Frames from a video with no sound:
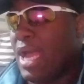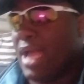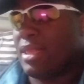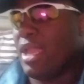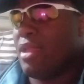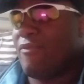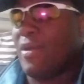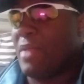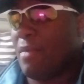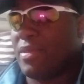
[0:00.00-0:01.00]
I think
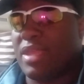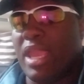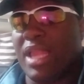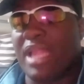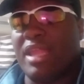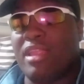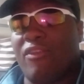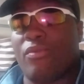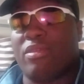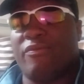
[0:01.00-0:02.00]

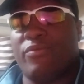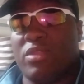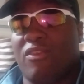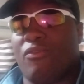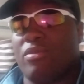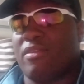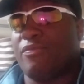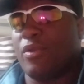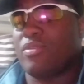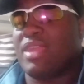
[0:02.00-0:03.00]
this was the
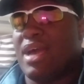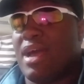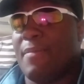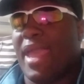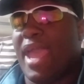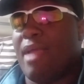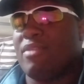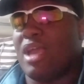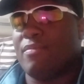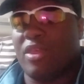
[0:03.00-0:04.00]
first time at
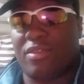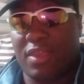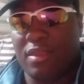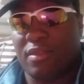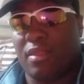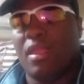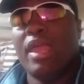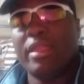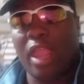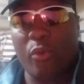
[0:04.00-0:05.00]
halftime this season
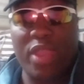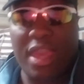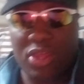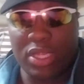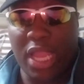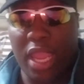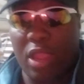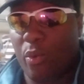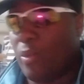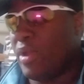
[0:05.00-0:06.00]
that we actually
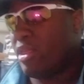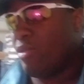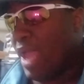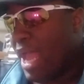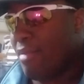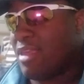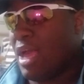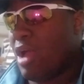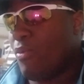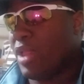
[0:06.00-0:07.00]
led. We went to
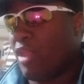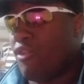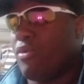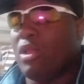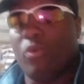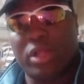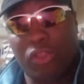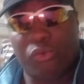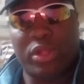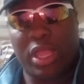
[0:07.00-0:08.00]
halftime with a
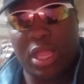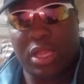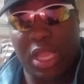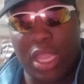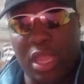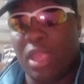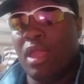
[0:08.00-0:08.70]
21-20 lead,